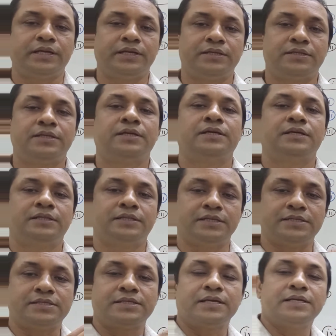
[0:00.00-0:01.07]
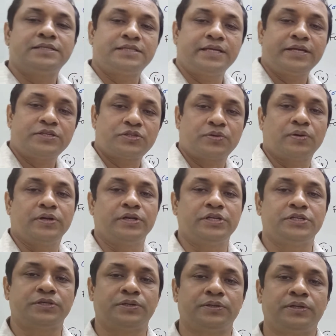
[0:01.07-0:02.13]
it, this 6
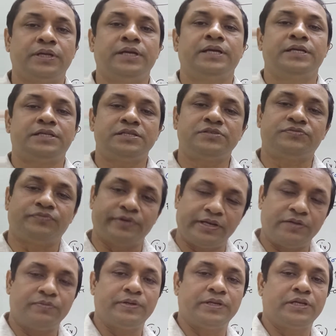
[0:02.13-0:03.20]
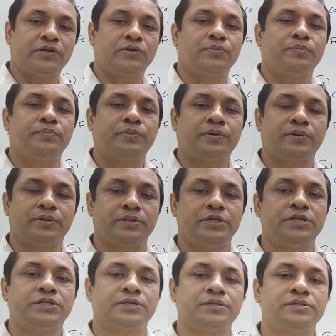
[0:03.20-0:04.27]
condition. It is very
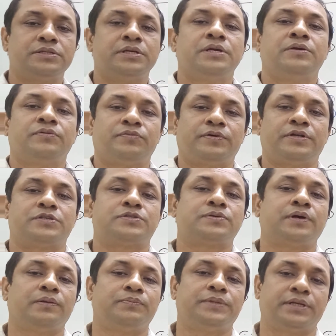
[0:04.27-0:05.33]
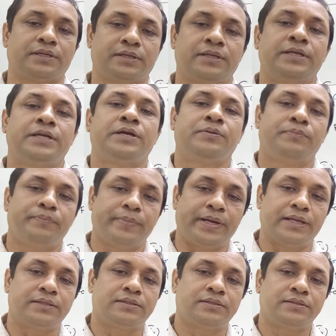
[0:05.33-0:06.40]
conditions for solve the
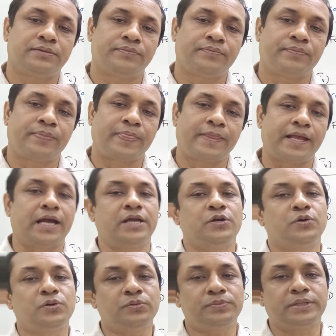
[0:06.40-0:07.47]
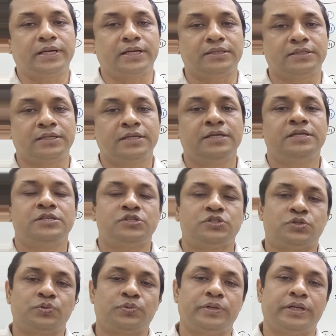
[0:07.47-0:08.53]
math. I hope that
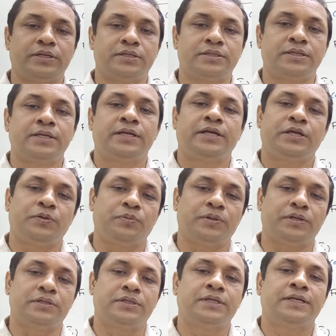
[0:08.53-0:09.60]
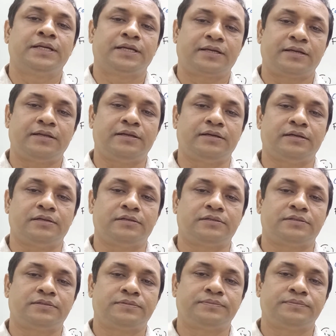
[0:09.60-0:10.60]
student you are clear.